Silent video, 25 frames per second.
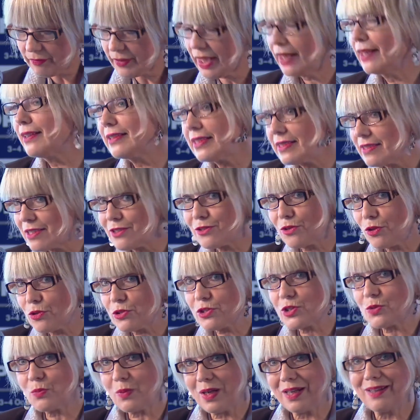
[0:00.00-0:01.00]
And this is
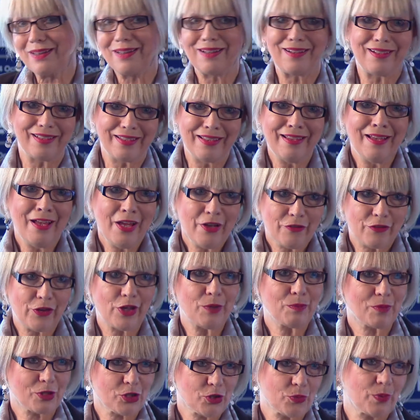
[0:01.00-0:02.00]
also why I
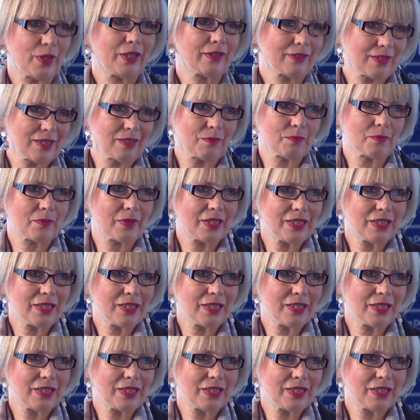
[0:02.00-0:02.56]
very much welcome